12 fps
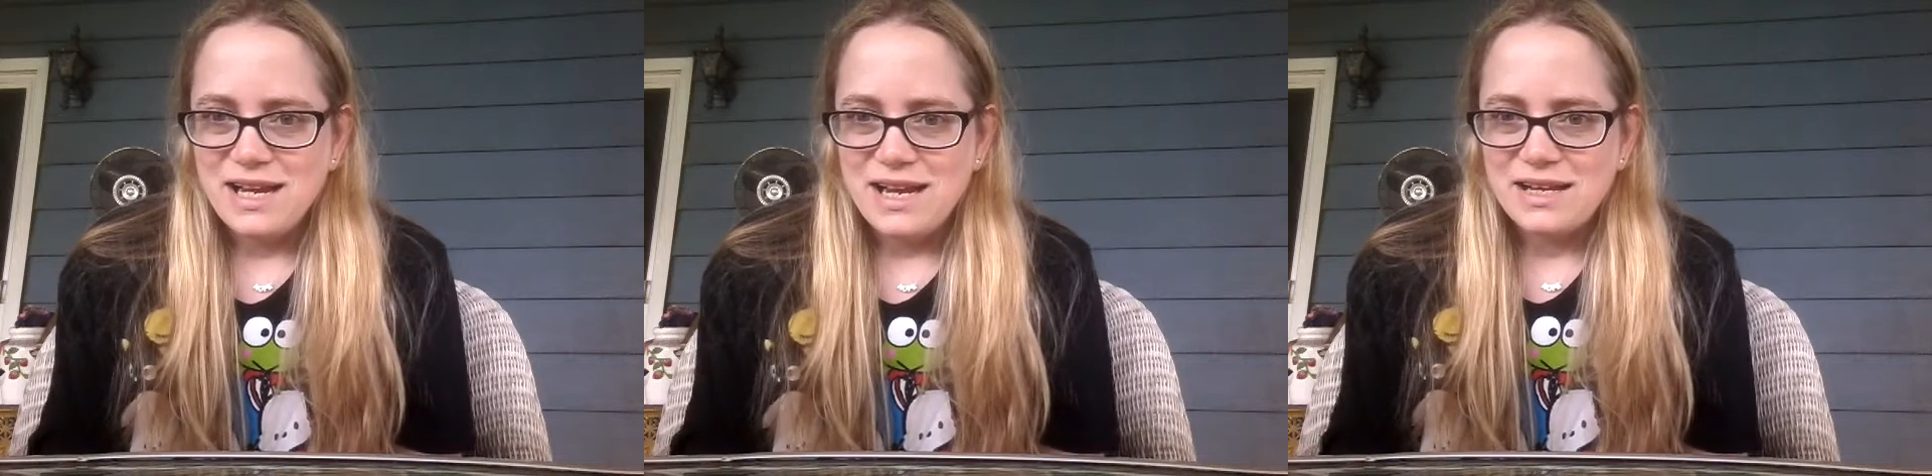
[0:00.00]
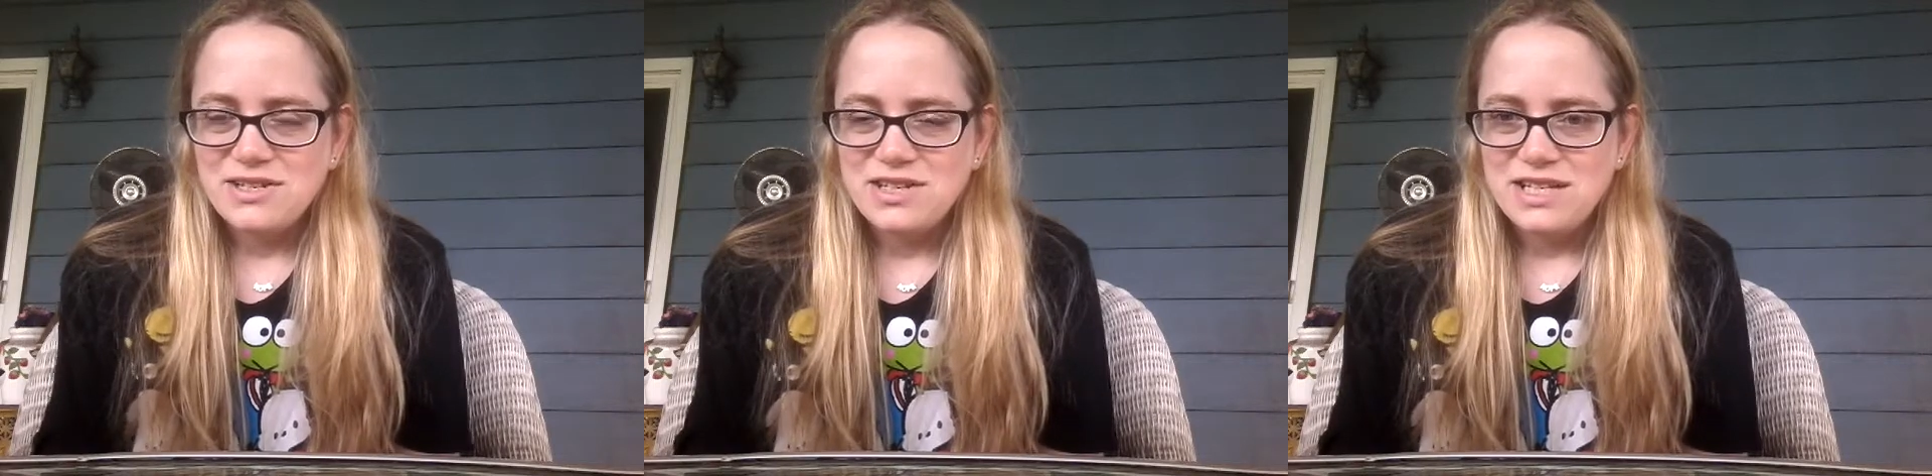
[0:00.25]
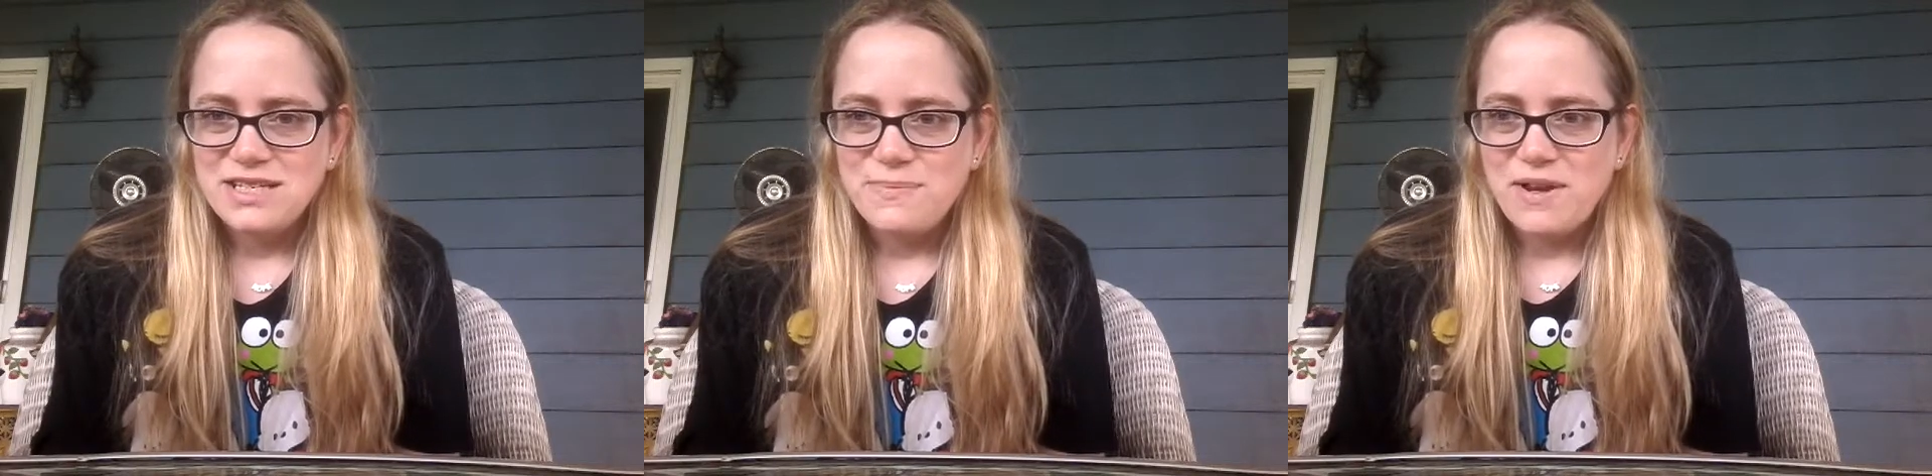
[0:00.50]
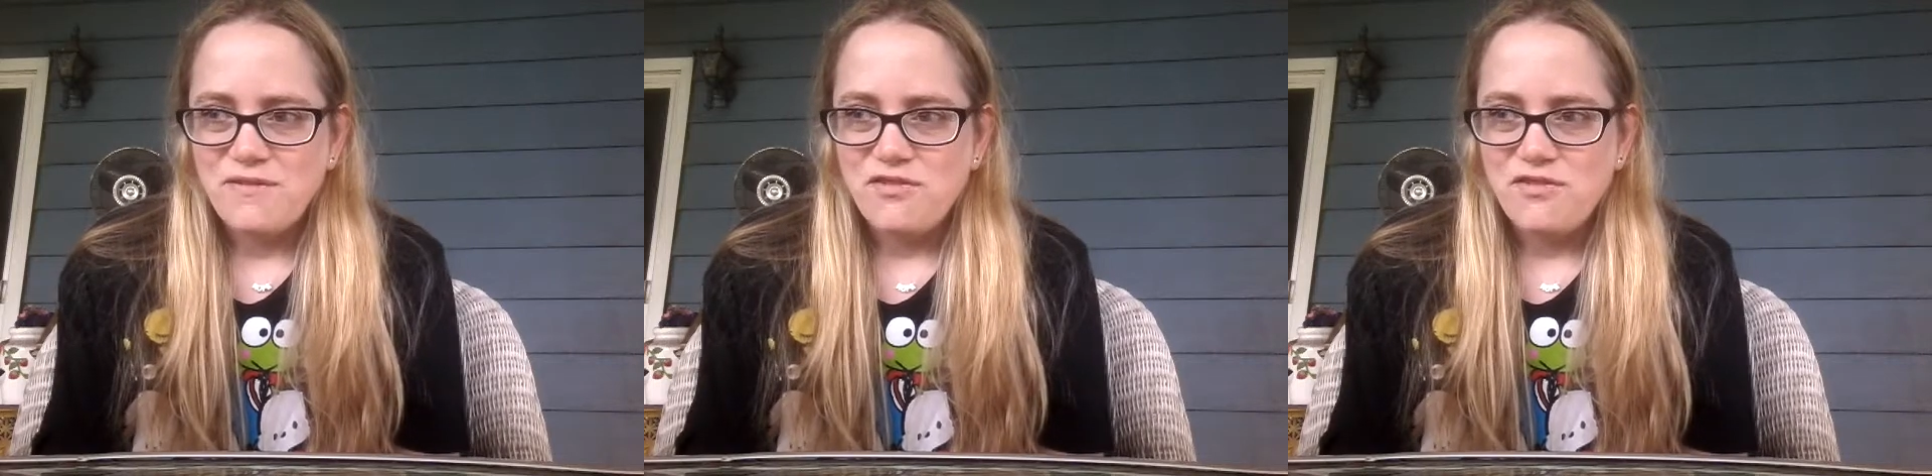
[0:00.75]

I actually spent